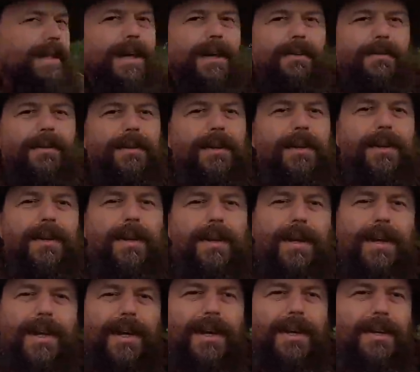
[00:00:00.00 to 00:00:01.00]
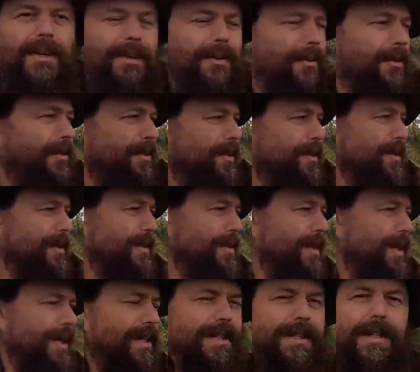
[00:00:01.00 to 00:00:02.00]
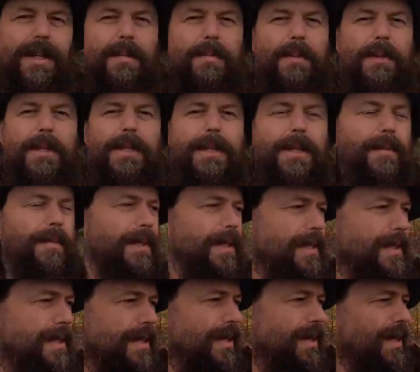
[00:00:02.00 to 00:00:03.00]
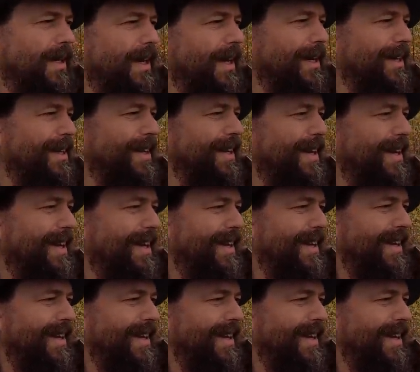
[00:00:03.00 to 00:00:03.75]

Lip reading: Now the dogs are acting up a little bit again.